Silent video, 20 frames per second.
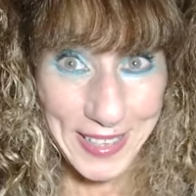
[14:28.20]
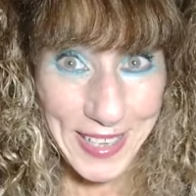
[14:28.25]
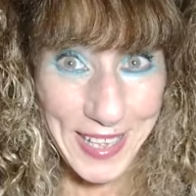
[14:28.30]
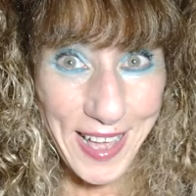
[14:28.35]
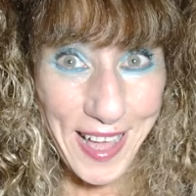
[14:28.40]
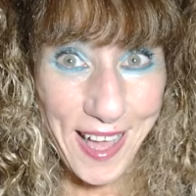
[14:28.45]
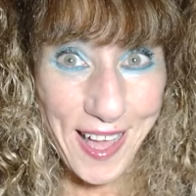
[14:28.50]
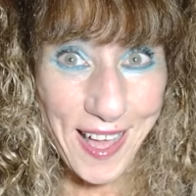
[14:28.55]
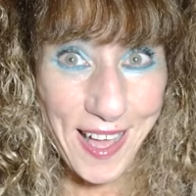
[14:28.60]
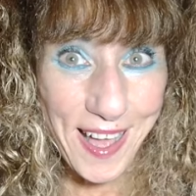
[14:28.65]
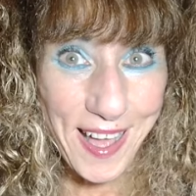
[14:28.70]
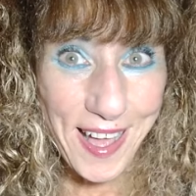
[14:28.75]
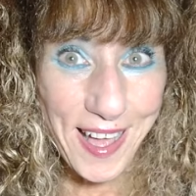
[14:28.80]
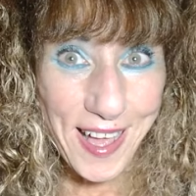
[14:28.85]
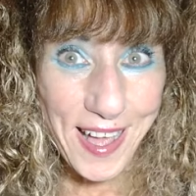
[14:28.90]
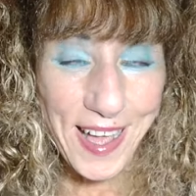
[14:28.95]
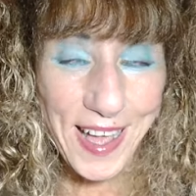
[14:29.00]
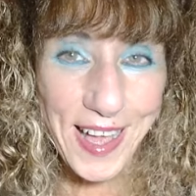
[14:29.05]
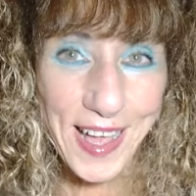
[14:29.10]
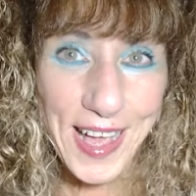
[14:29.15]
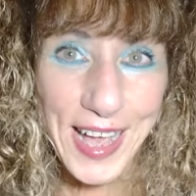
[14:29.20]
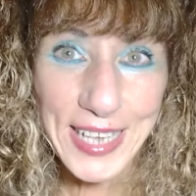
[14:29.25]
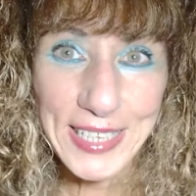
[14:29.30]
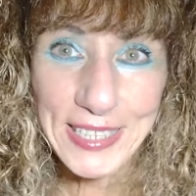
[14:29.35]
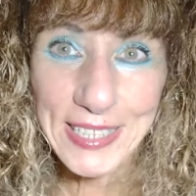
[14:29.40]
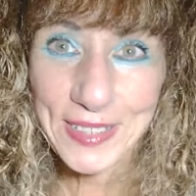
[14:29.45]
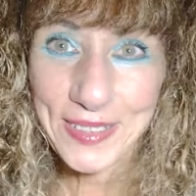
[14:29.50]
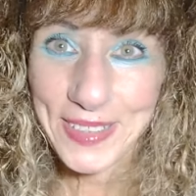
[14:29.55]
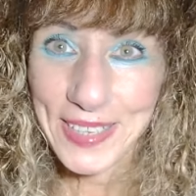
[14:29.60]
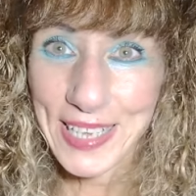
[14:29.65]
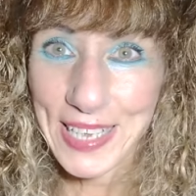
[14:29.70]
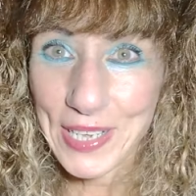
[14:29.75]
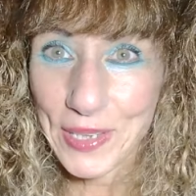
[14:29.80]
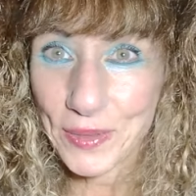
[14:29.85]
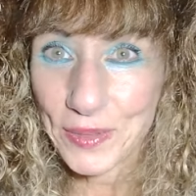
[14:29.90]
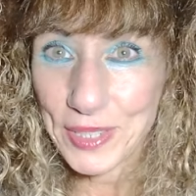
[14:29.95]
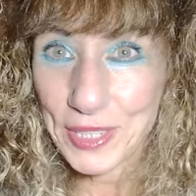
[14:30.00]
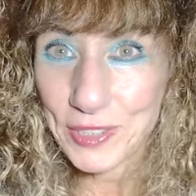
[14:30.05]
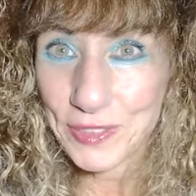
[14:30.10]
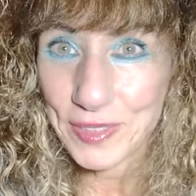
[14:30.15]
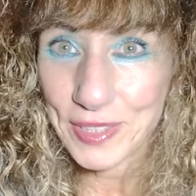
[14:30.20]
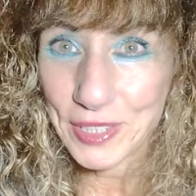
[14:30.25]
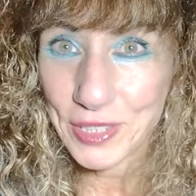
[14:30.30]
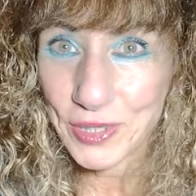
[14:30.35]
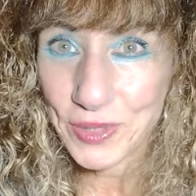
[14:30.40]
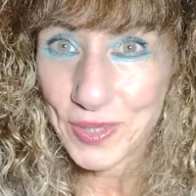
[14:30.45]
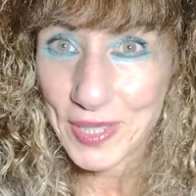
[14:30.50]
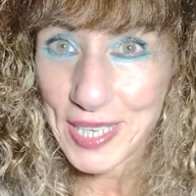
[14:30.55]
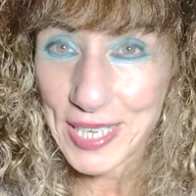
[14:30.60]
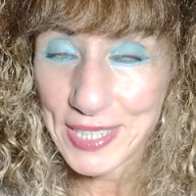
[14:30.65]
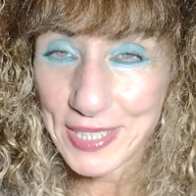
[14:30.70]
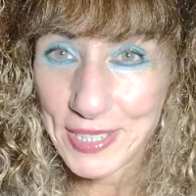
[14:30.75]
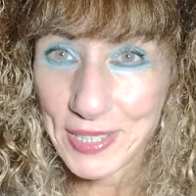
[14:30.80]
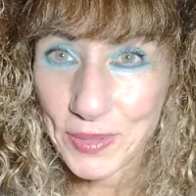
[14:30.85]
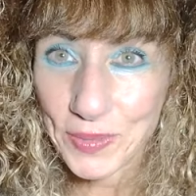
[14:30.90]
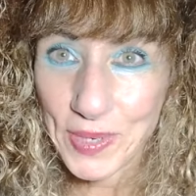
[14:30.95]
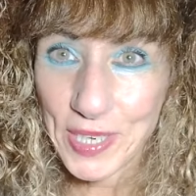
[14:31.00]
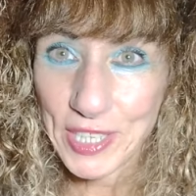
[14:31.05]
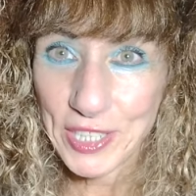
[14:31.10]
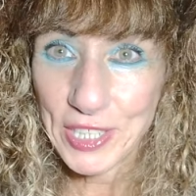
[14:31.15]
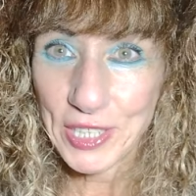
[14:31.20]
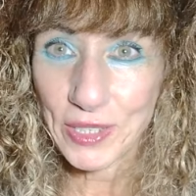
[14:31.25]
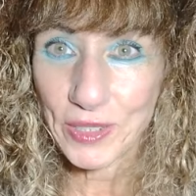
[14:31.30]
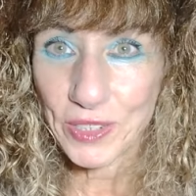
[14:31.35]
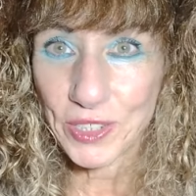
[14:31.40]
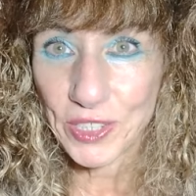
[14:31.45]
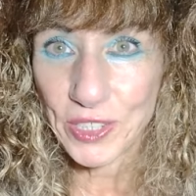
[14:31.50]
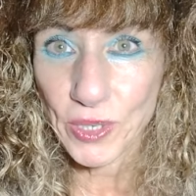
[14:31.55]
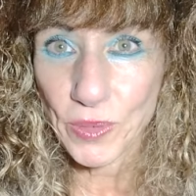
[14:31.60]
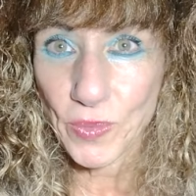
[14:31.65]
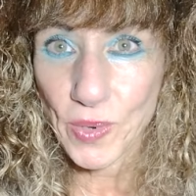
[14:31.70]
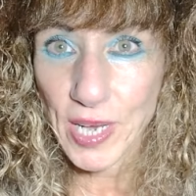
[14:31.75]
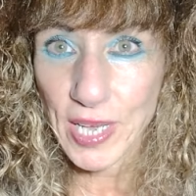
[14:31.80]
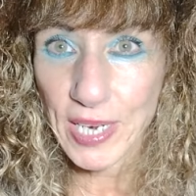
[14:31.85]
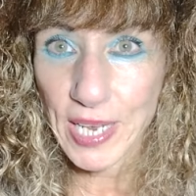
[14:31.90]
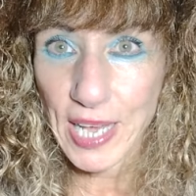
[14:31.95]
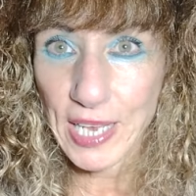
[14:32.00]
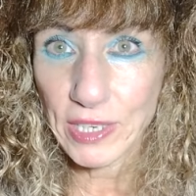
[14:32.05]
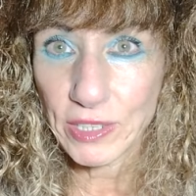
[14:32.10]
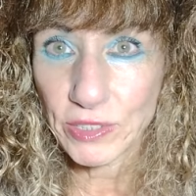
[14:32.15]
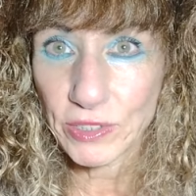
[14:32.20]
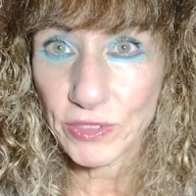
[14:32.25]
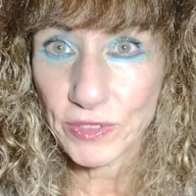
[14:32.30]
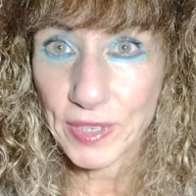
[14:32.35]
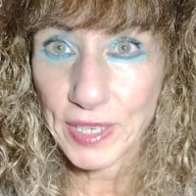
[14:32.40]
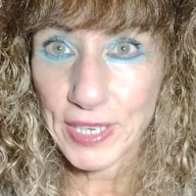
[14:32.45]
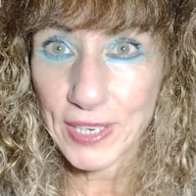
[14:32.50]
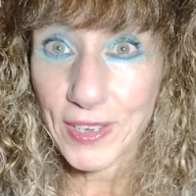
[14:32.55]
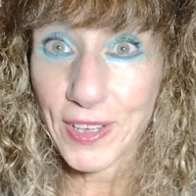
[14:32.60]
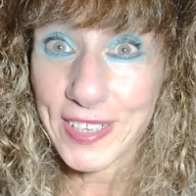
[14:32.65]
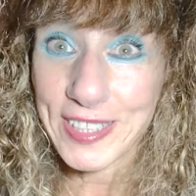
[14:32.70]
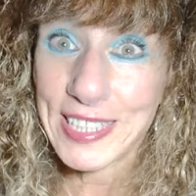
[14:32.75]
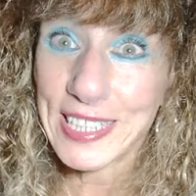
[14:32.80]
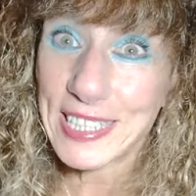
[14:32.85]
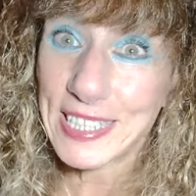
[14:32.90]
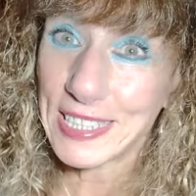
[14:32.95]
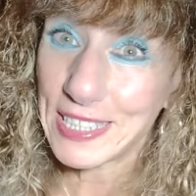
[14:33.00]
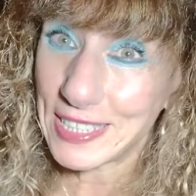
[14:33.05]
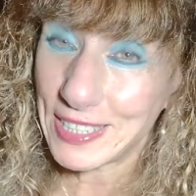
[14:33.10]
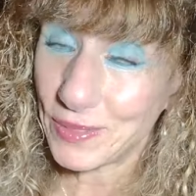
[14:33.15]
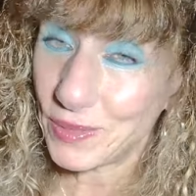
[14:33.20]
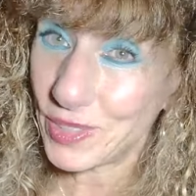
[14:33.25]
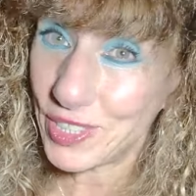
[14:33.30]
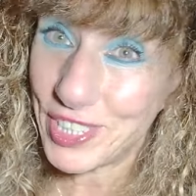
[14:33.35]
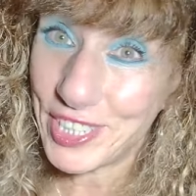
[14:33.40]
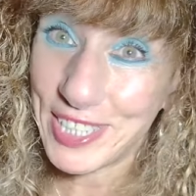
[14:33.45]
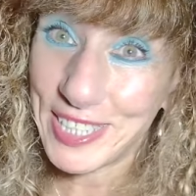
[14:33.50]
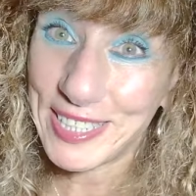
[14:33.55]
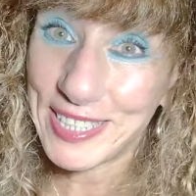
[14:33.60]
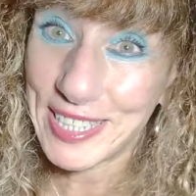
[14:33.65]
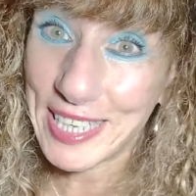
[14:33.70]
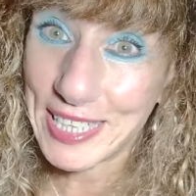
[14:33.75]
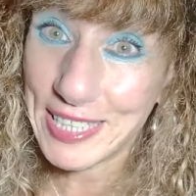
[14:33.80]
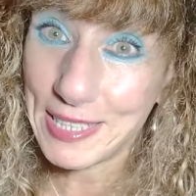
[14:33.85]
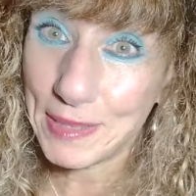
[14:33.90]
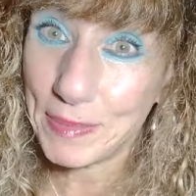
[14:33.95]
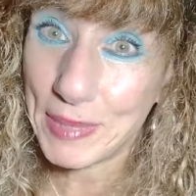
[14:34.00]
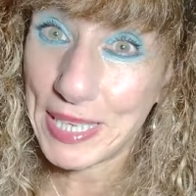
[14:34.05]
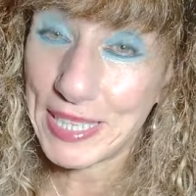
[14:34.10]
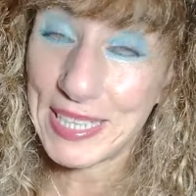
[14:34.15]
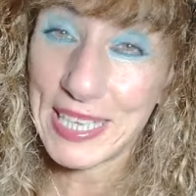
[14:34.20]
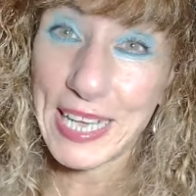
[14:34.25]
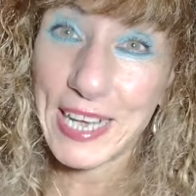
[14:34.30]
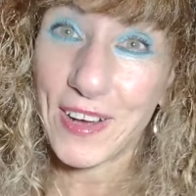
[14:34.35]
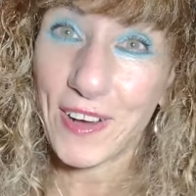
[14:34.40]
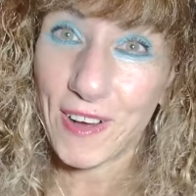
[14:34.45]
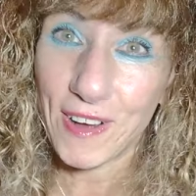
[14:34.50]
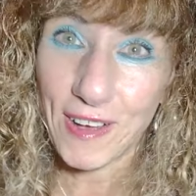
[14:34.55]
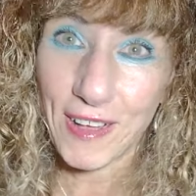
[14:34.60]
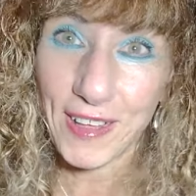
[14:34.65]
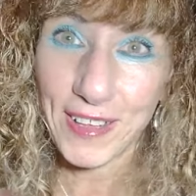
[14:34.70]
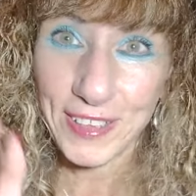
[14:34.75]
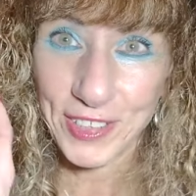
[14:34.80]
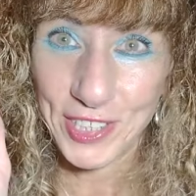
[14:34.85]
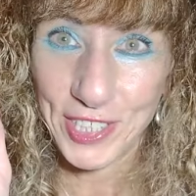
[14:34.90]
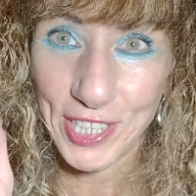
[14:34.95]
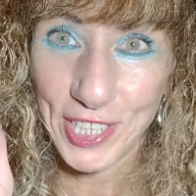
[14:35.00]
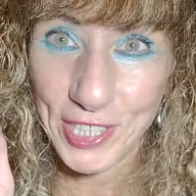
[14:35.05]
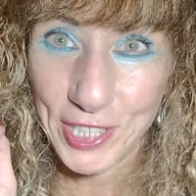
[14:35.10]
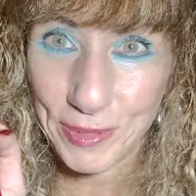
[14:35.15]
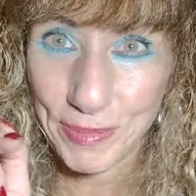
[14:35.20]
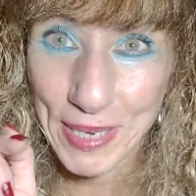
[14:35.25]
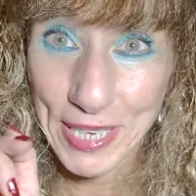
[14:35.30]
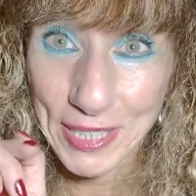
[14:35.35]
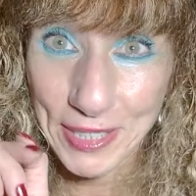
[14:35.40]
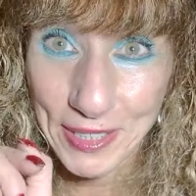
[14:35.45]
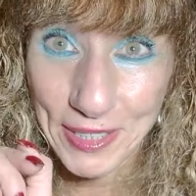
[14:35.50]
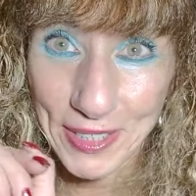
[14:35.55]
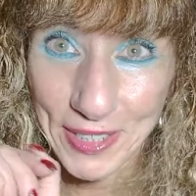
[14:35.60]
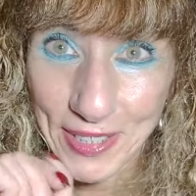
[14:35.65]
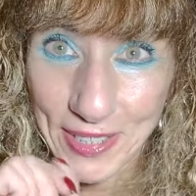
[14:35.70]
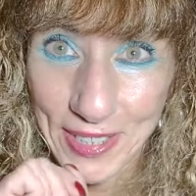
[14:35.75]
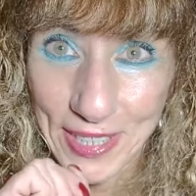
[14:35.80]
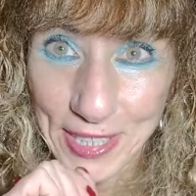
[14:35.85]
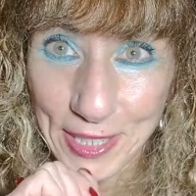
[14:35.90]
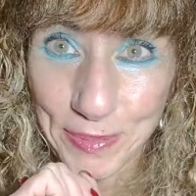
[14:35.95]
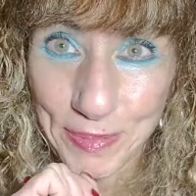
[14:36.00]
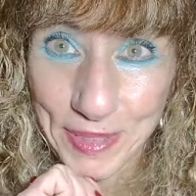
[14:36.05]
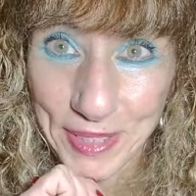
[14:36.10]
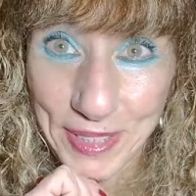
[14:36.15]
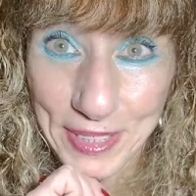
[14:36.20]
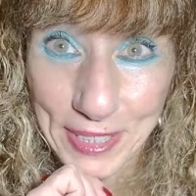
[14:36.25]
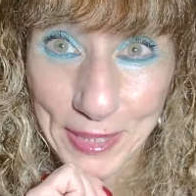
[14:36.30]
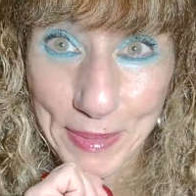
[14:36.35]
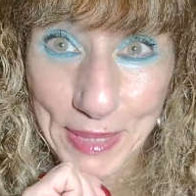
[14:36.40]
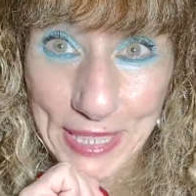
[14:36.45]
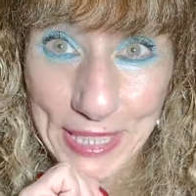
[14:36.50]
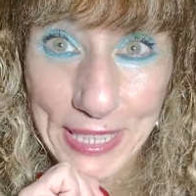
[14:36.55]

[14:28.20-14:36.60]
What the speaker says: Yeah. I said, well, I only drink 2 glasses of wine. She goes, so what? I don't drink at all. This is what she said to me. They're all judgmental in hospitals.